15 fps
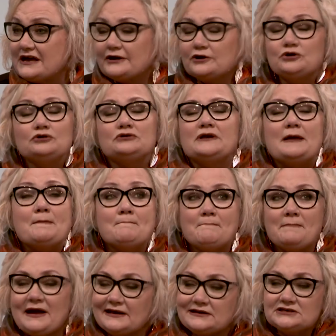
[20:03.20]
I couldn't
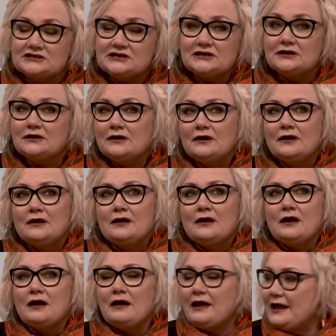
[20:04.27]
imagine
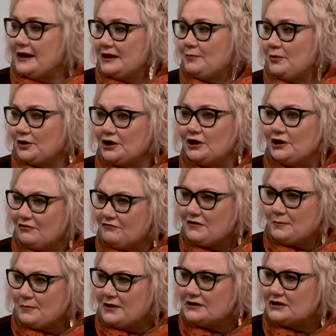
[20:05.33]
anybody
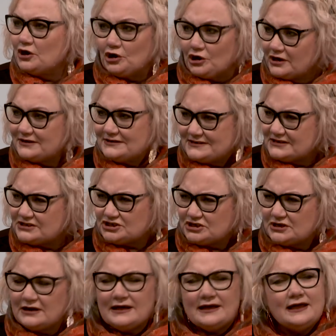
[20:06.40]
loving me
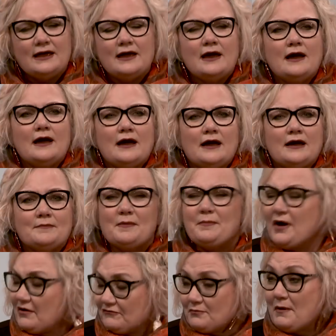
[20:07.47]
unconditionally, yeah.
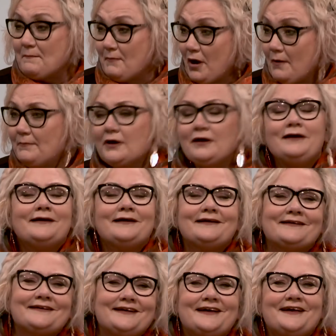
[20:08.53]
Apart from my mum,
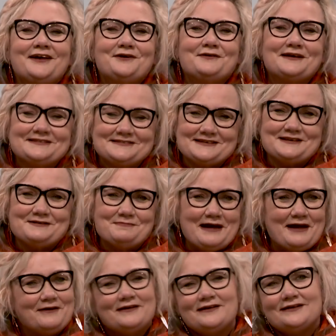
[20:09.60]
who I said
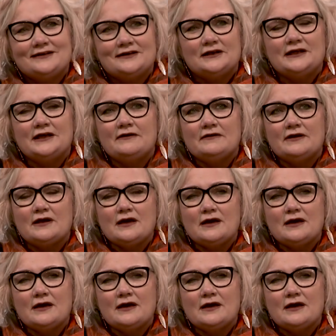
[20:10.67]
about earlier.